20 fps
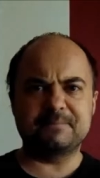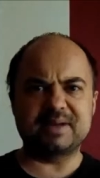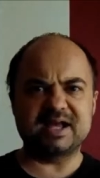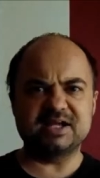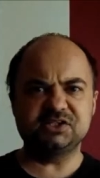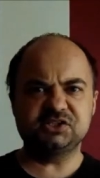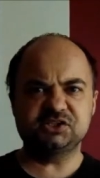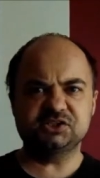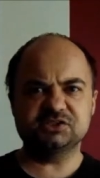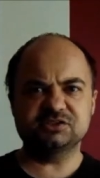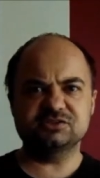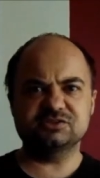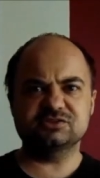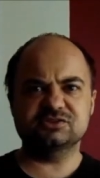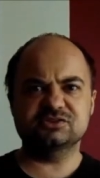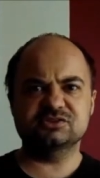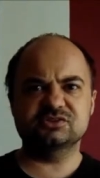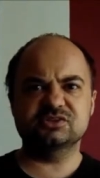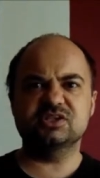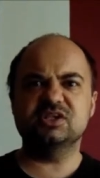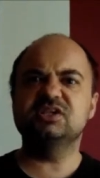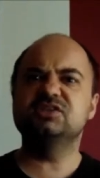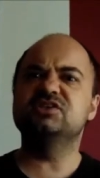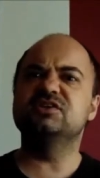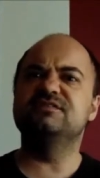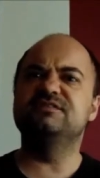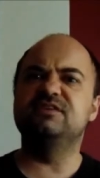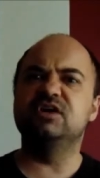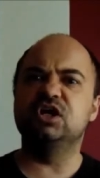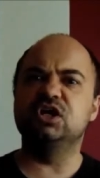Patience is
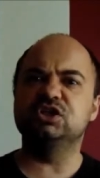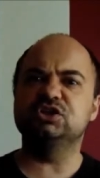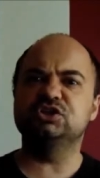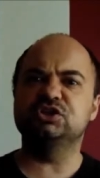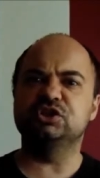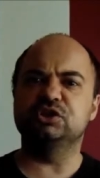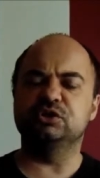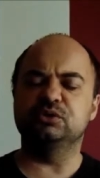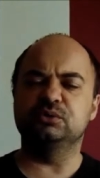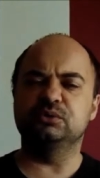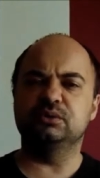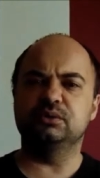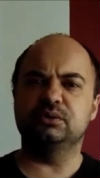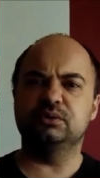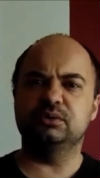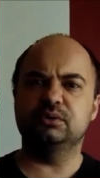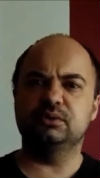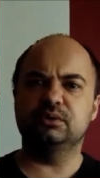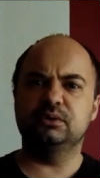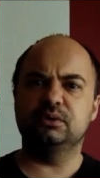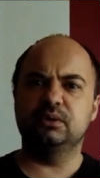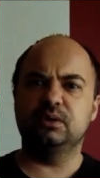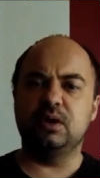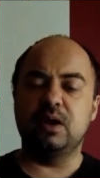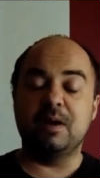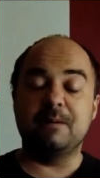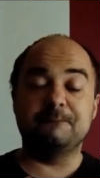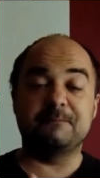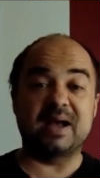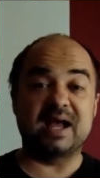a virtue.
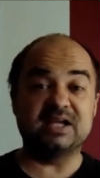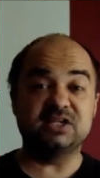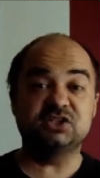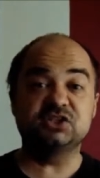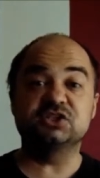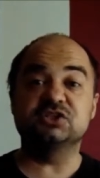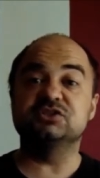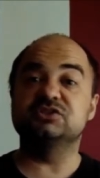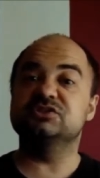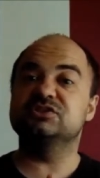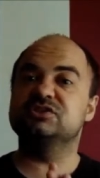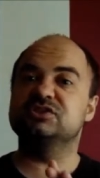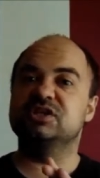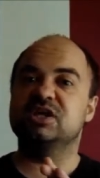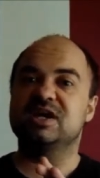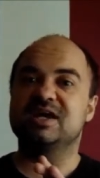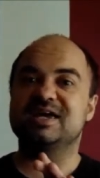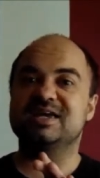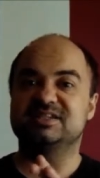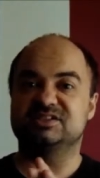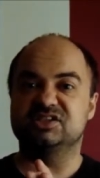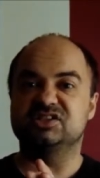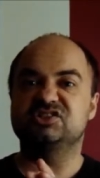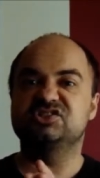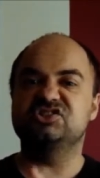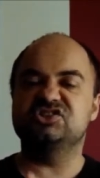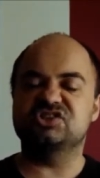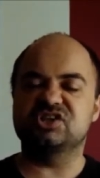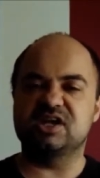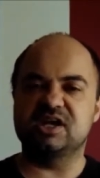Patience is a
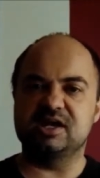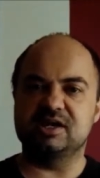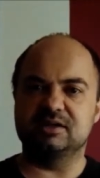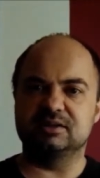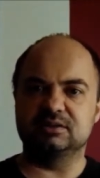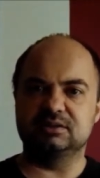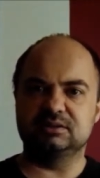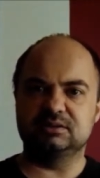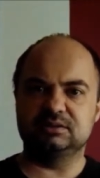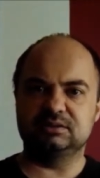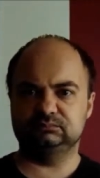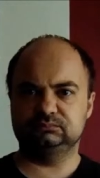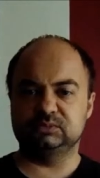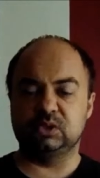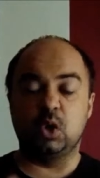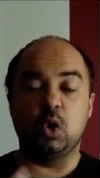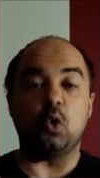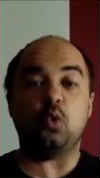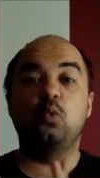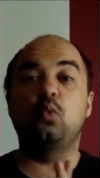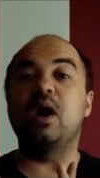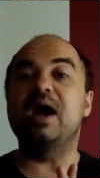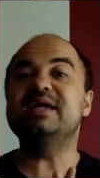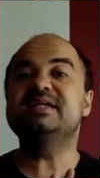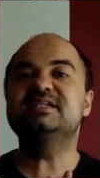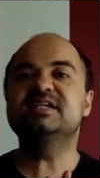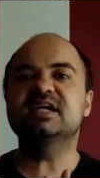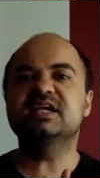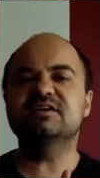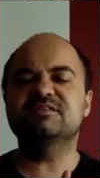skill.
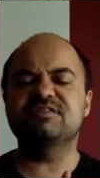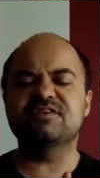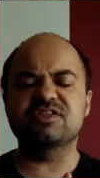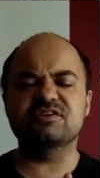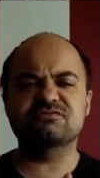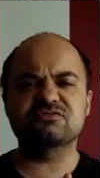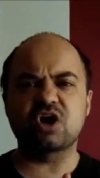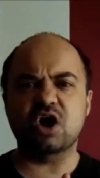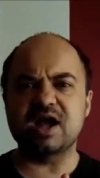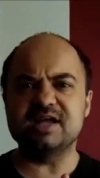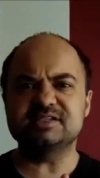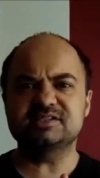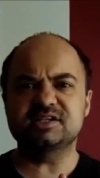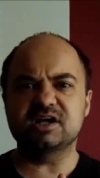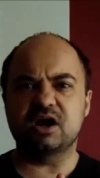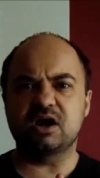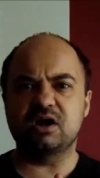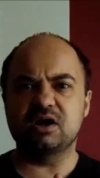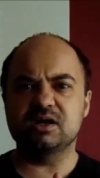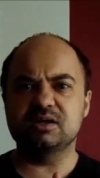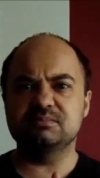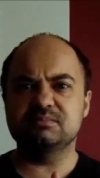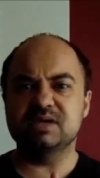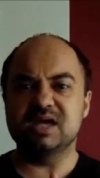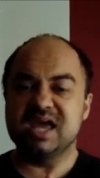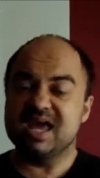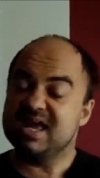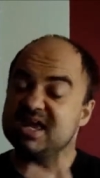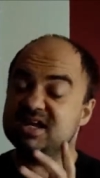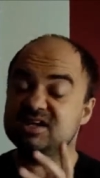Waiting for the right time
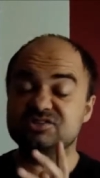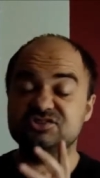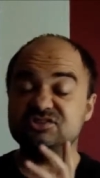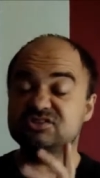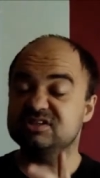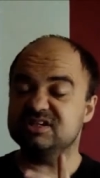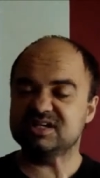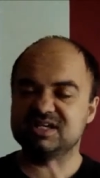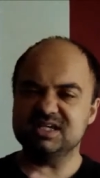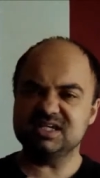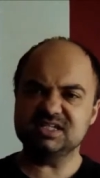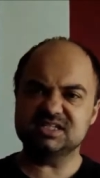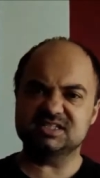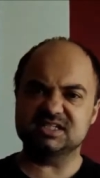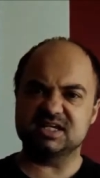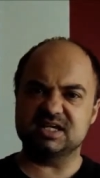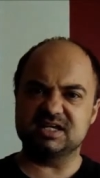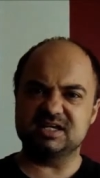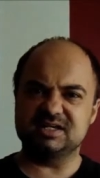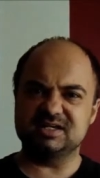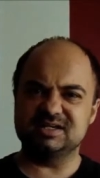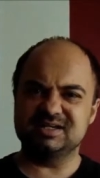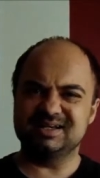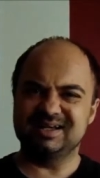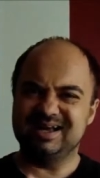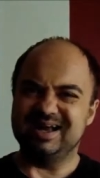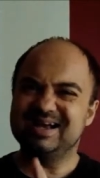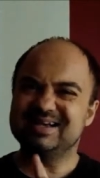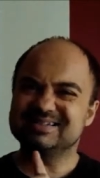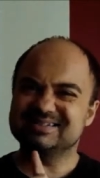isn't easy.
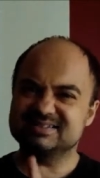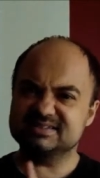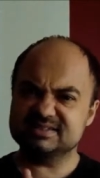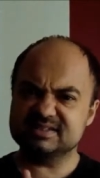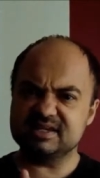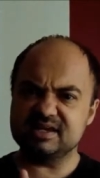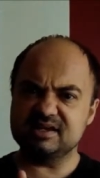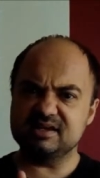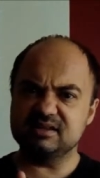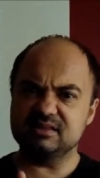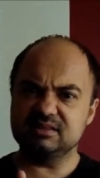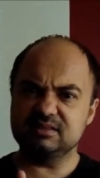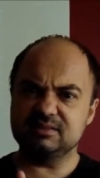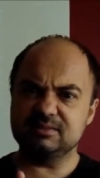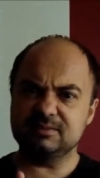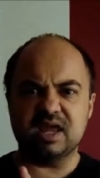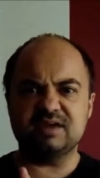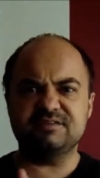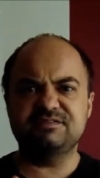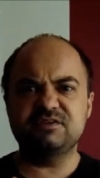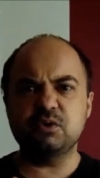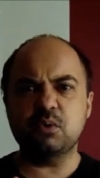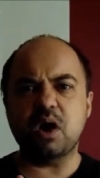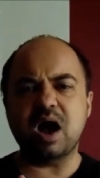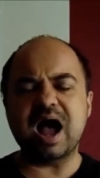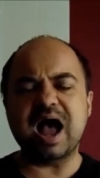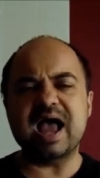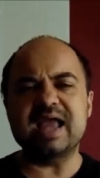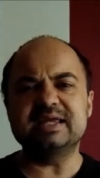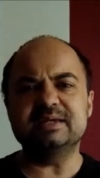Still, if you
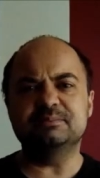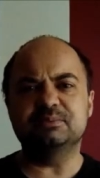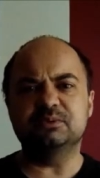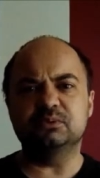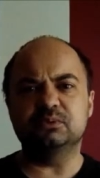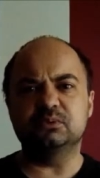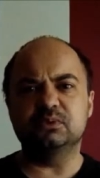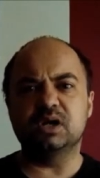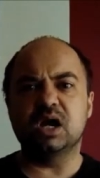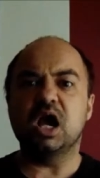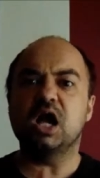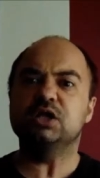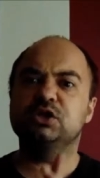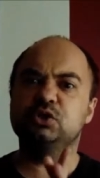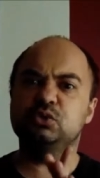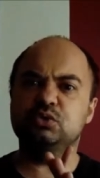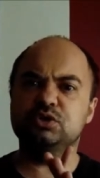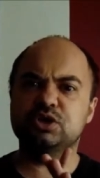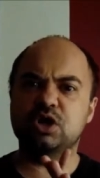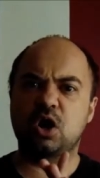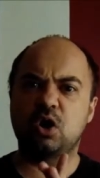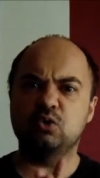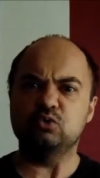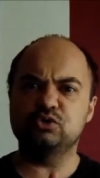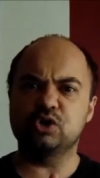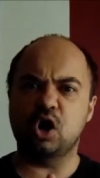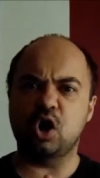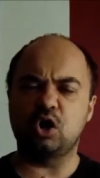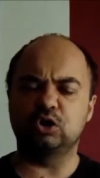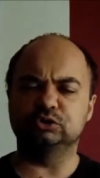are able and you can
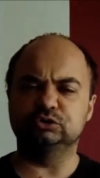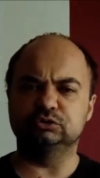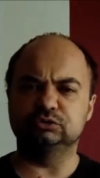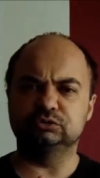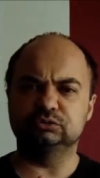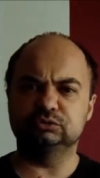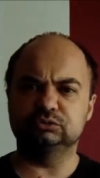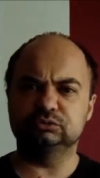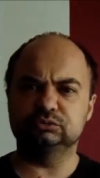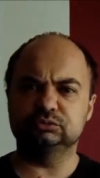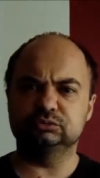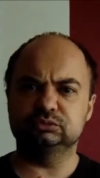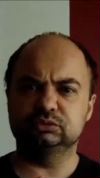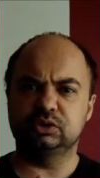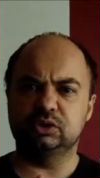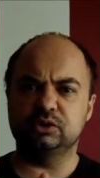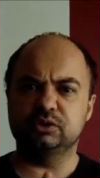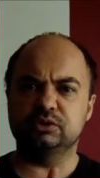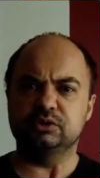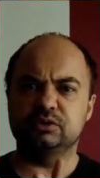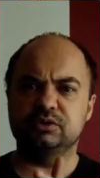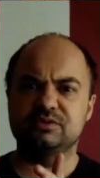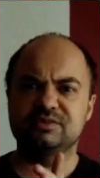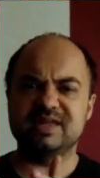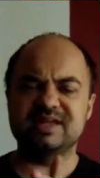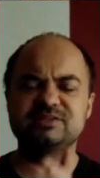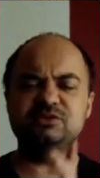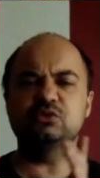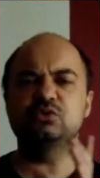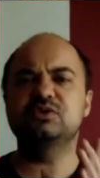hold on,
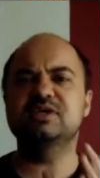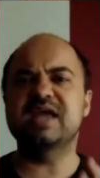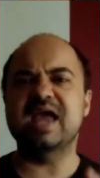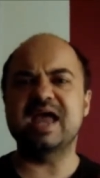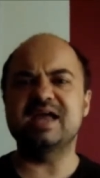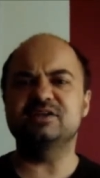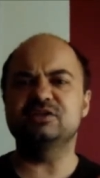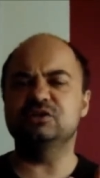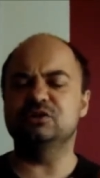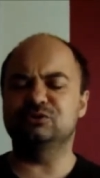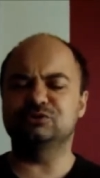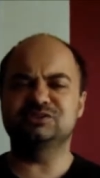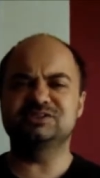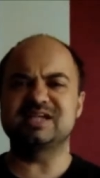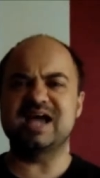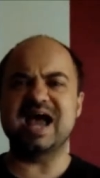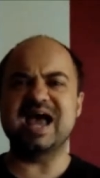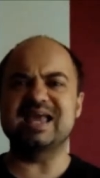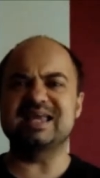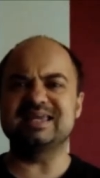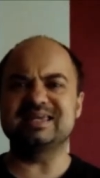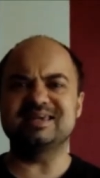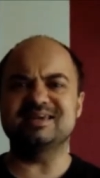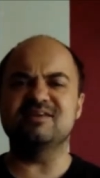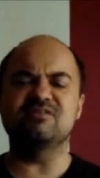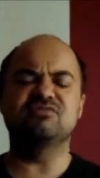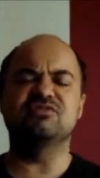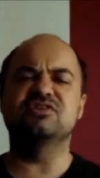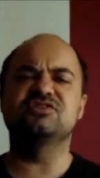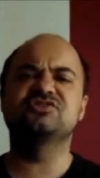then you'll get your day
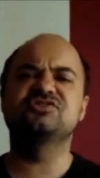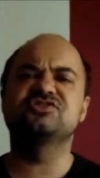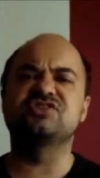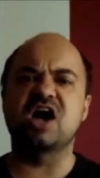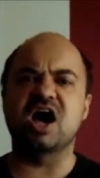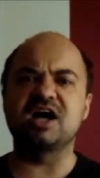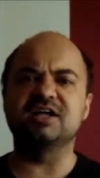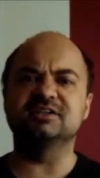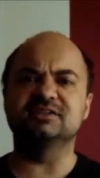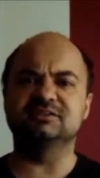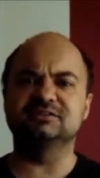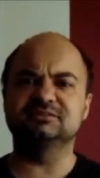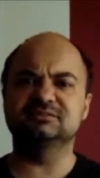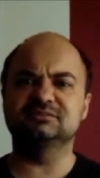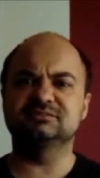in the sun.